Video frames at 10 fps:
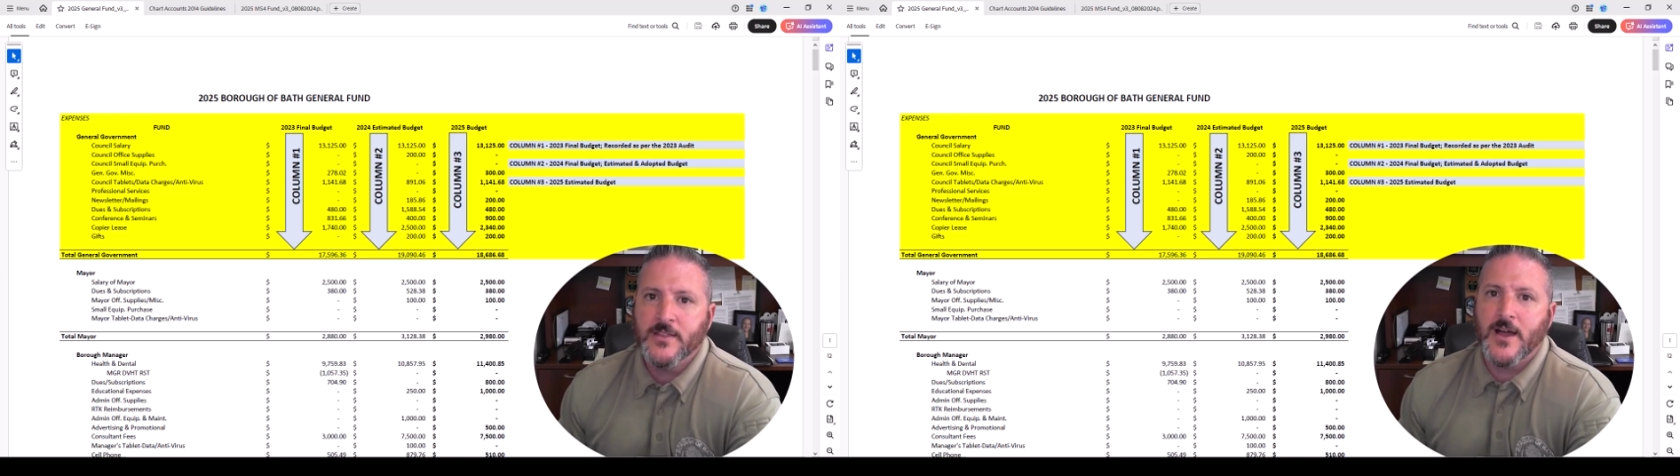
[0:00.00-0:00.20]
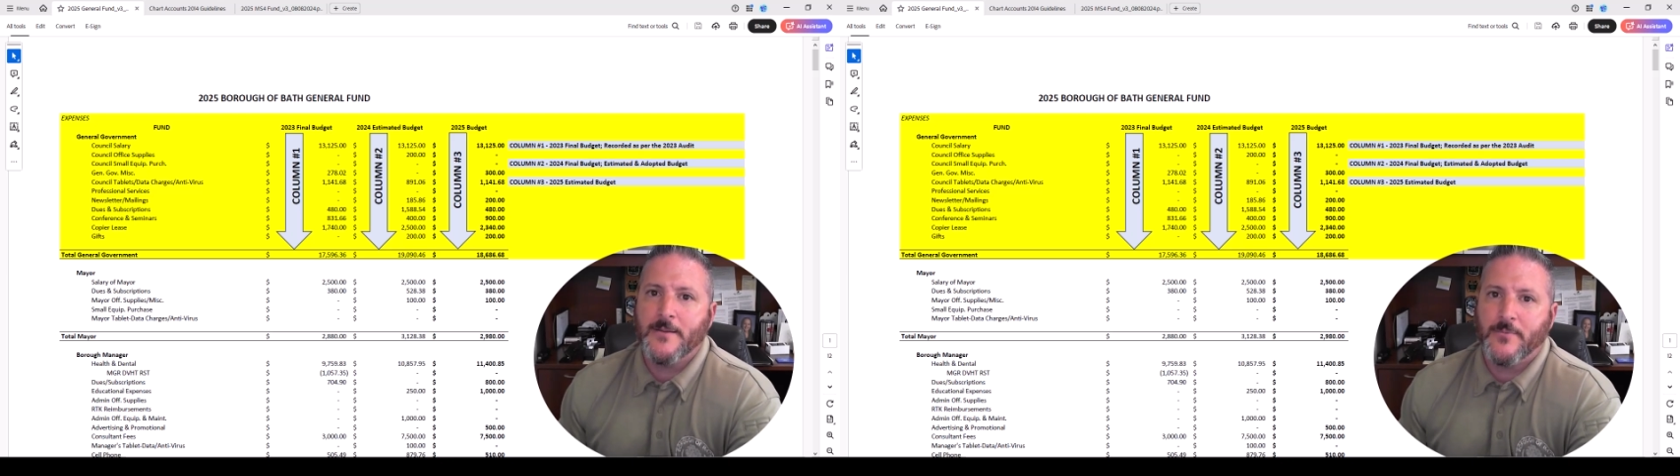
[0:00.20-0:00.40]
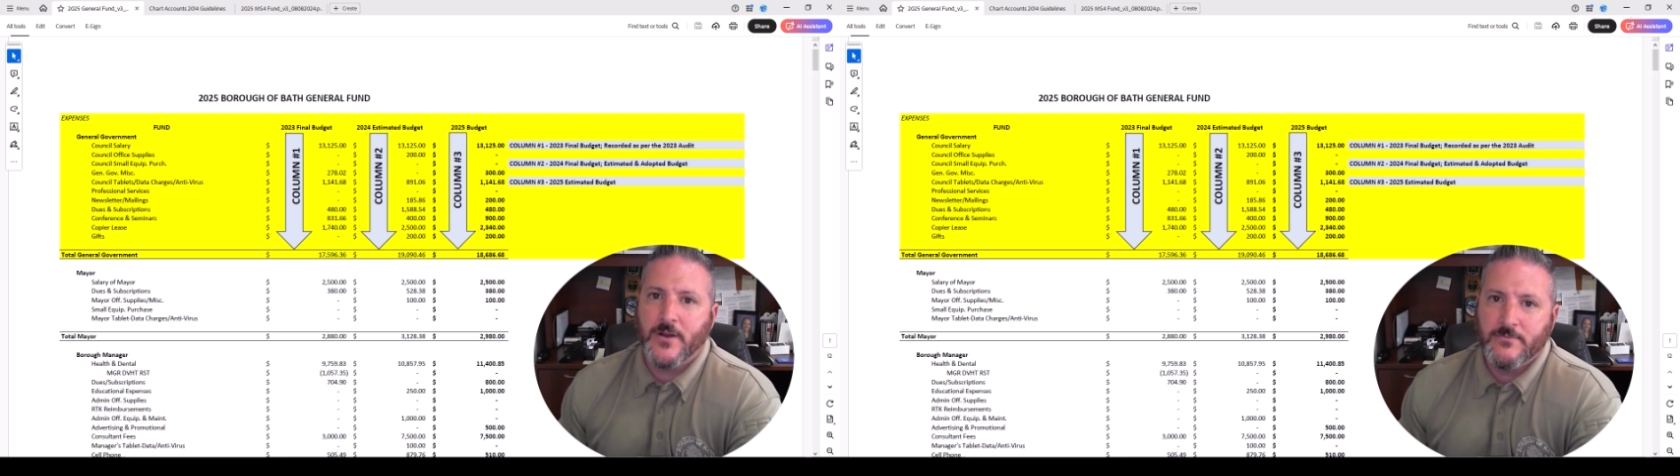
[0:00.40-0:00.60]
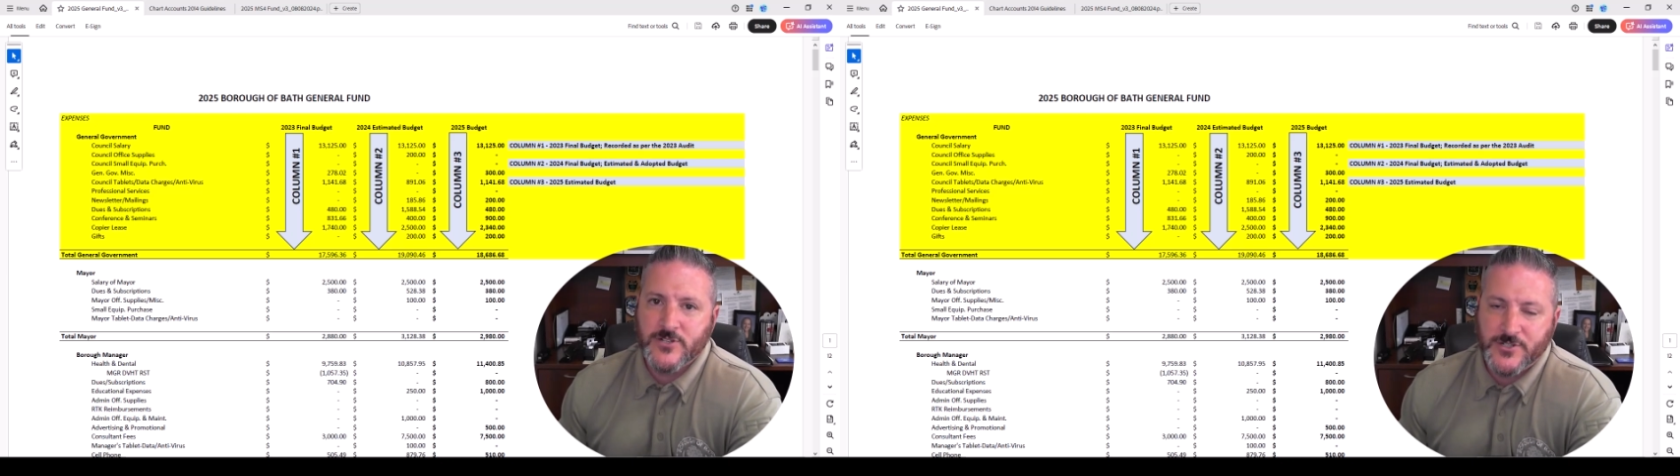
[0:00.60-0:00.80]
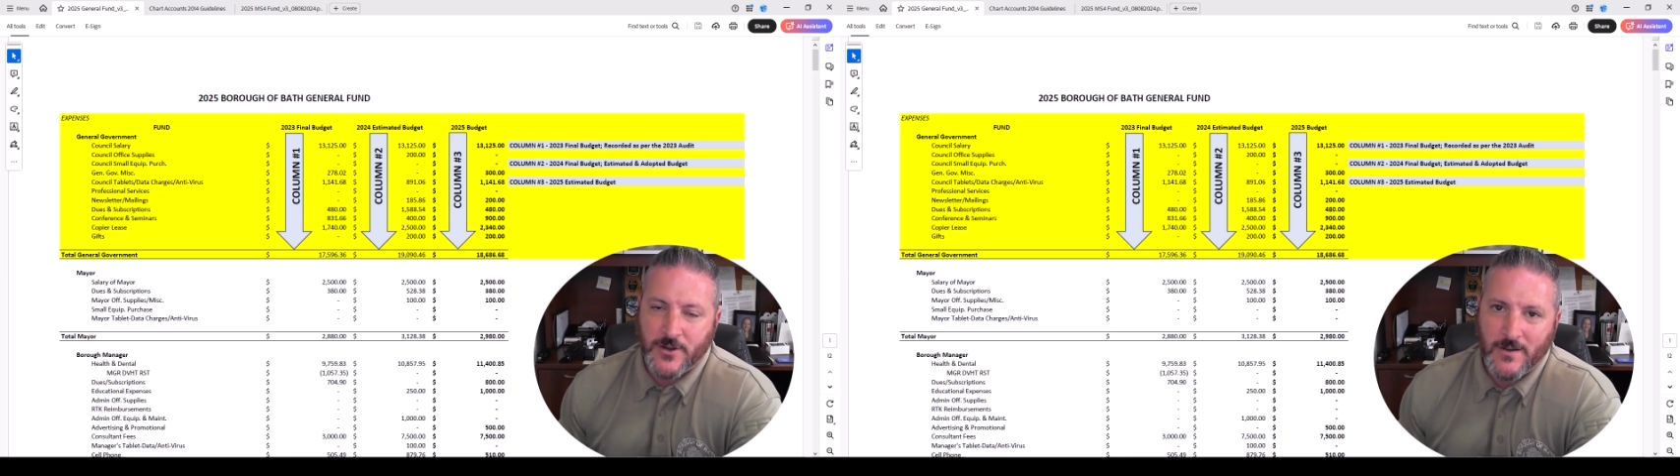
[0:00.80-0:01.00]
the operating
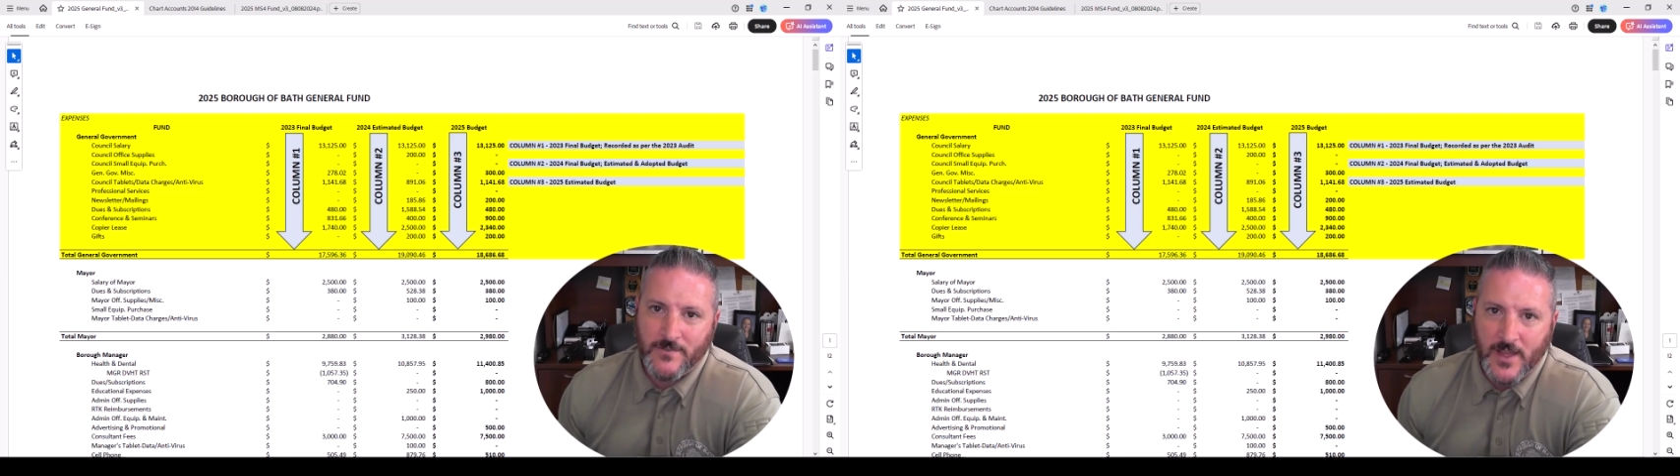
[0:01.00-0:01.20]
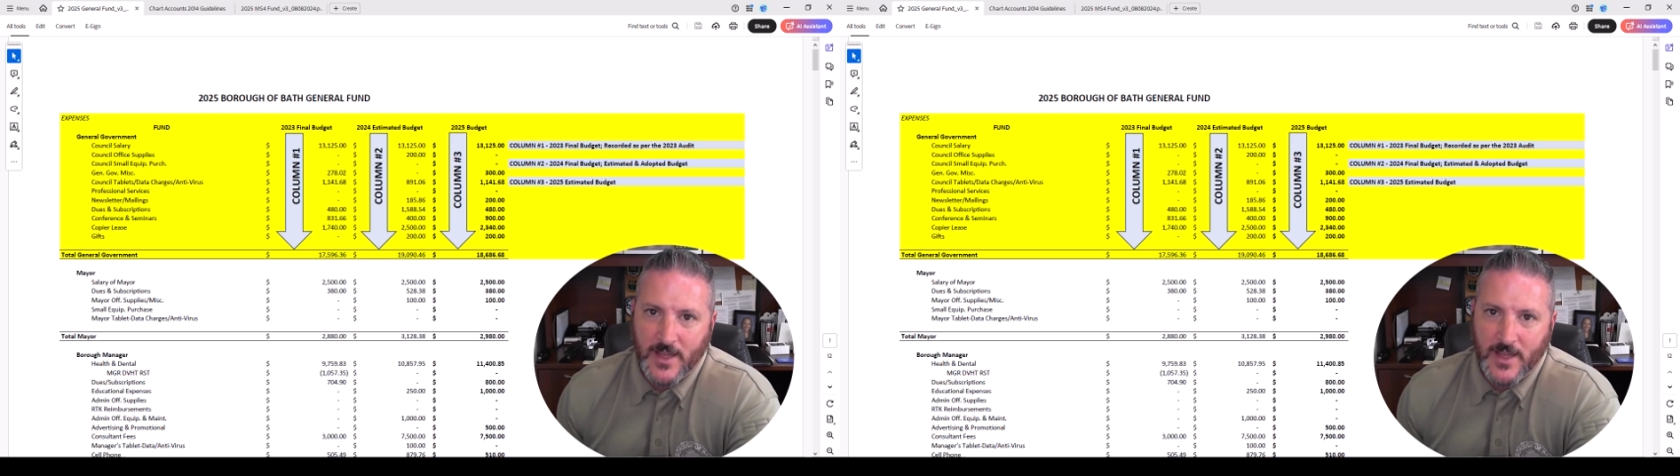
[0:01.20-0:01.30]
reserve,